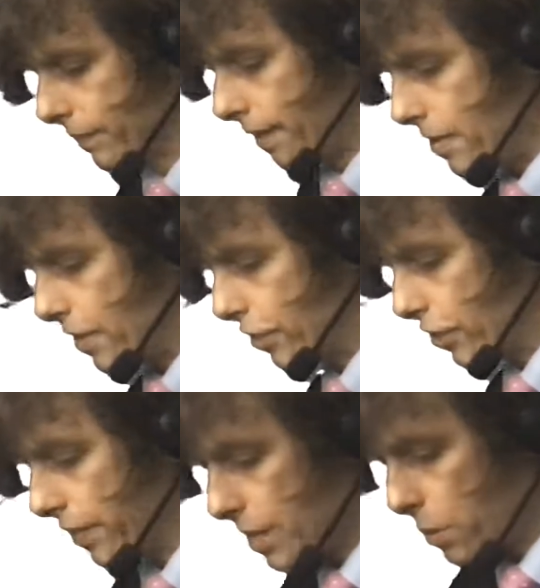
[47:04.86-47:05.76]
to
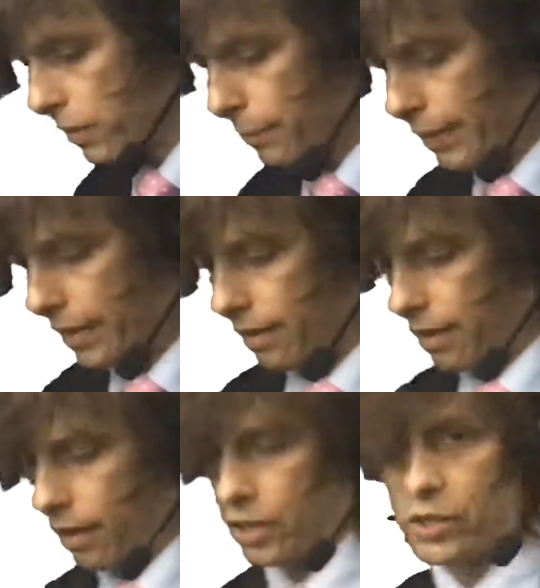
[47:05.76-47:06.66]
show that equilibria
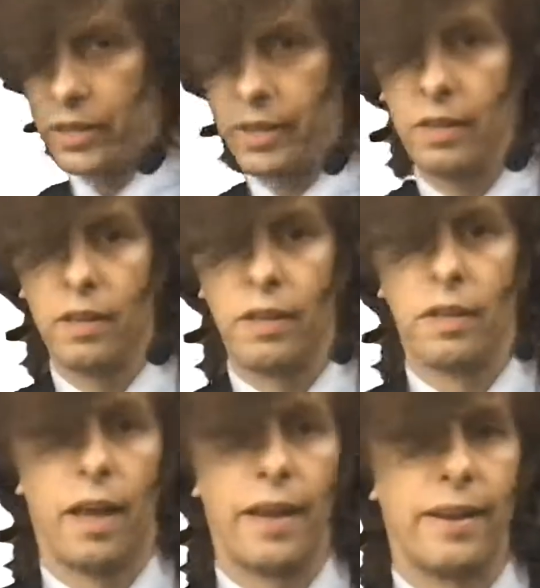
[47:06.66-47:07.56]
are good.
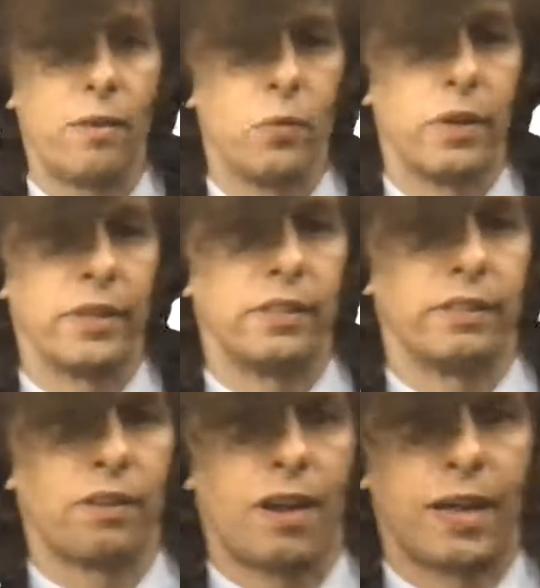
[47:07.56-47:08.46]
I now want to
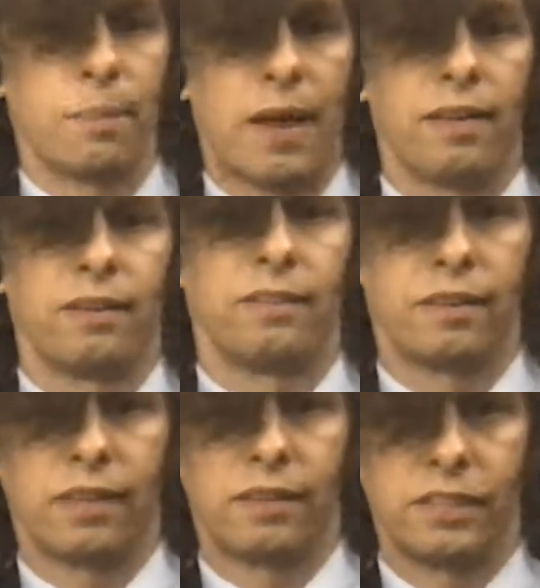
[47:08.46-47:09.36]
talk about
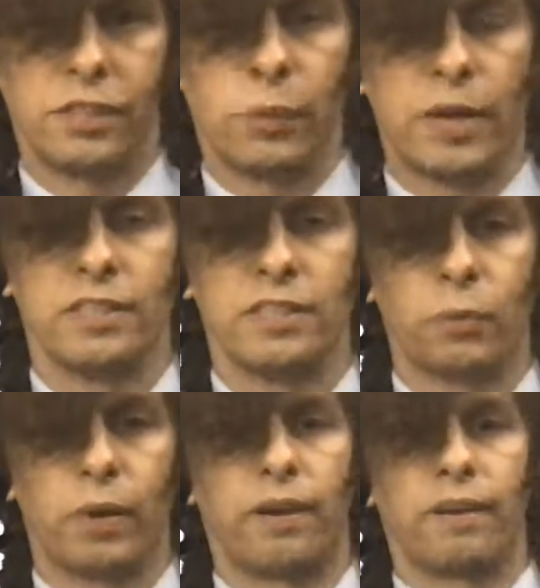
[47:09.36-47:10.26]
situations
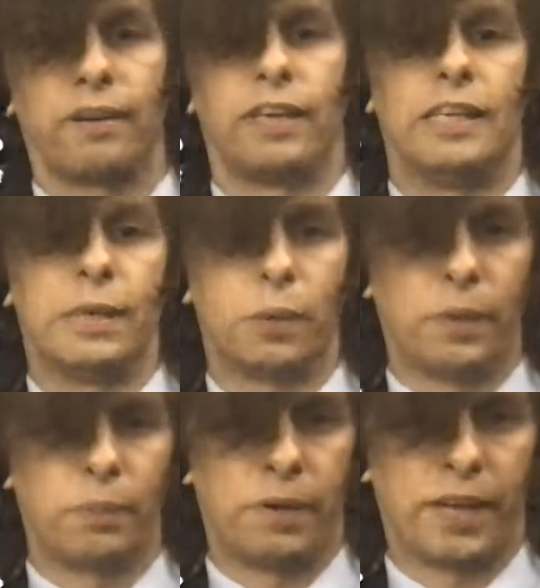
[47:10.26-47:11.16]
where
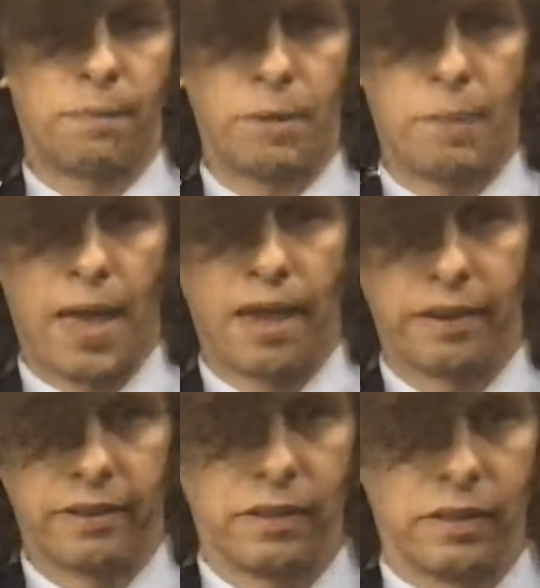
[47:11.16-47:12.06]
equilibria can be bad.
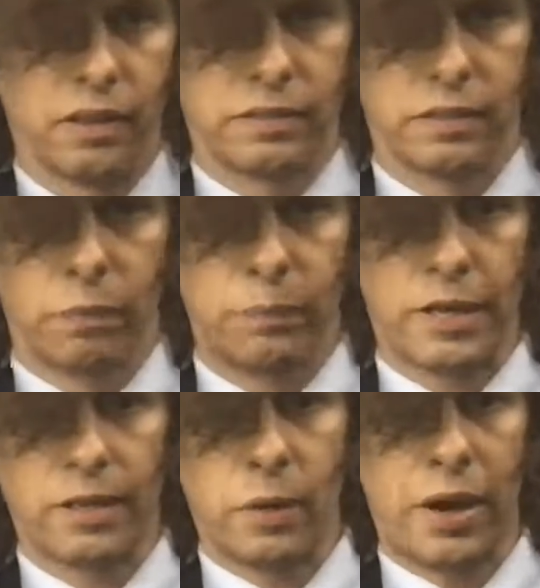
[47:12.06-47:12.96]
So in
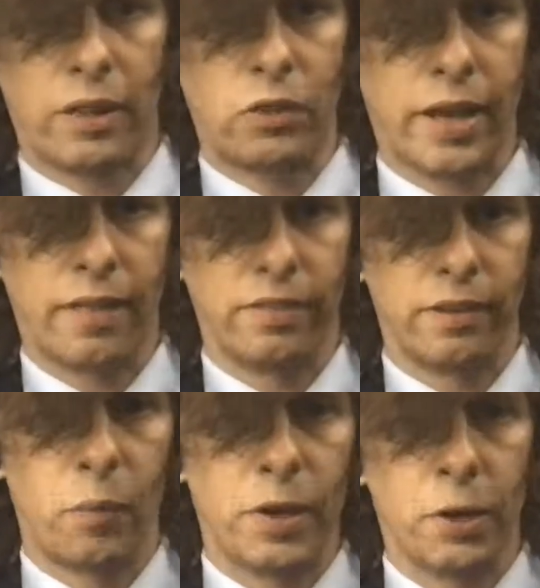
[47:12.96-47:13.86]
particular, I want to look at
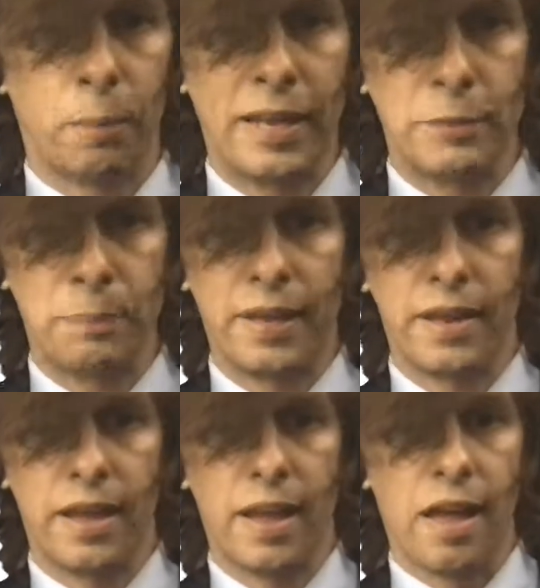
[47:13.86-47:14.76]
the winner pays
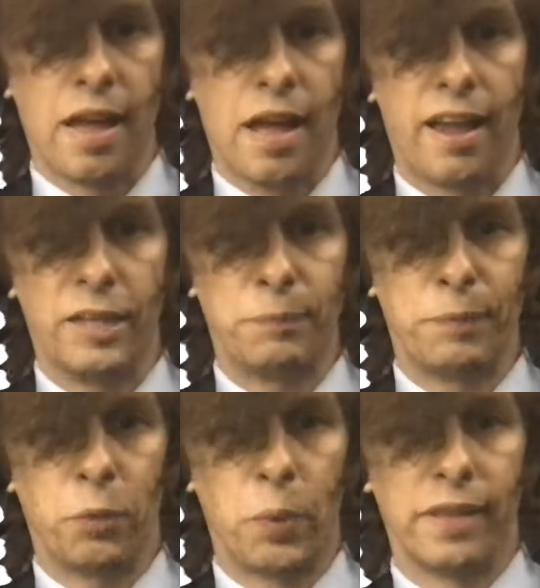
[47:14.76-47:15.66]
bid, highest
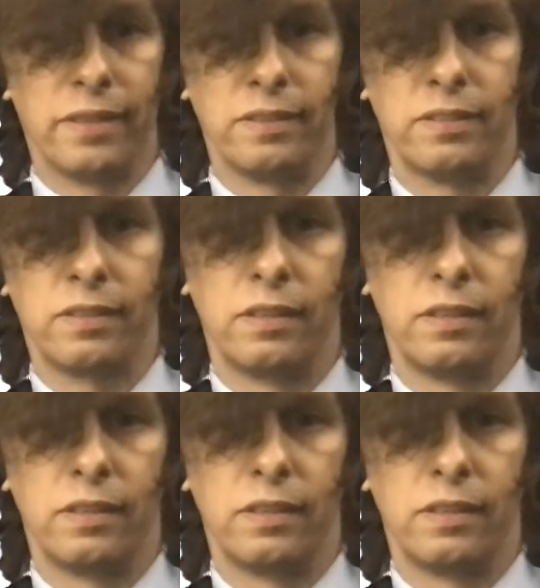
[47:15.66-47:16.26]
bid wins